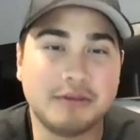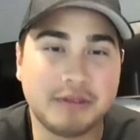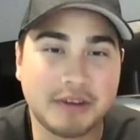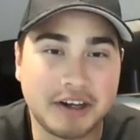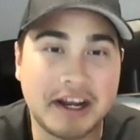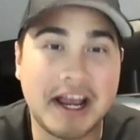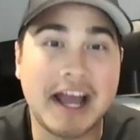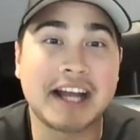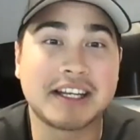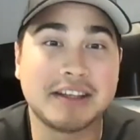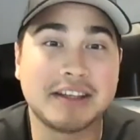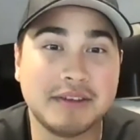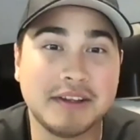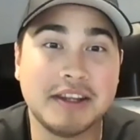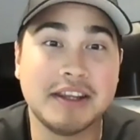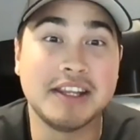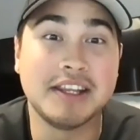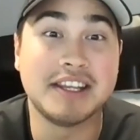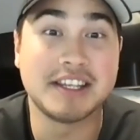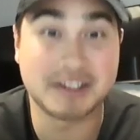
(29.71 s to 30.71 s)
very active in
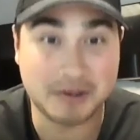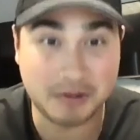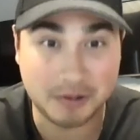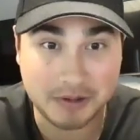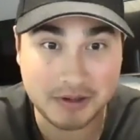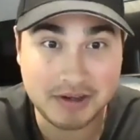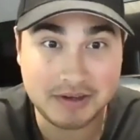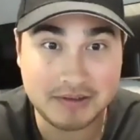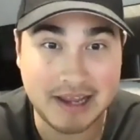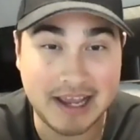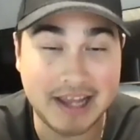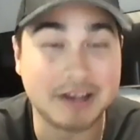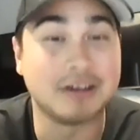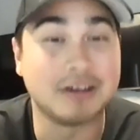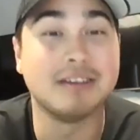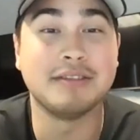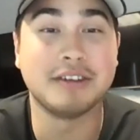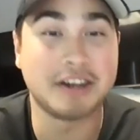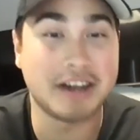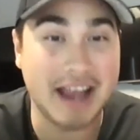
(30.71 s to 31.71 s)
the Discord and you're
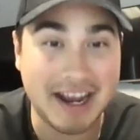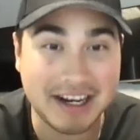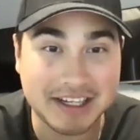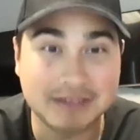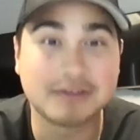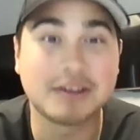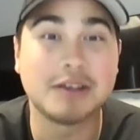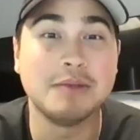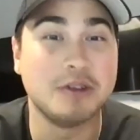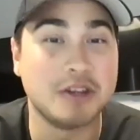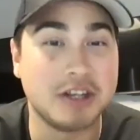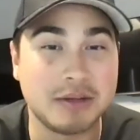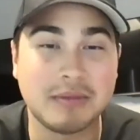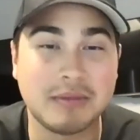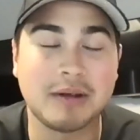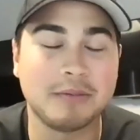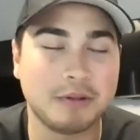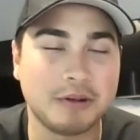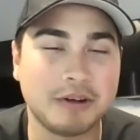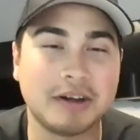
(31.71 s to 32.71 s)
a very active community
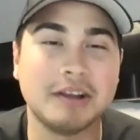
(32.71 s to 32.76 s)
member,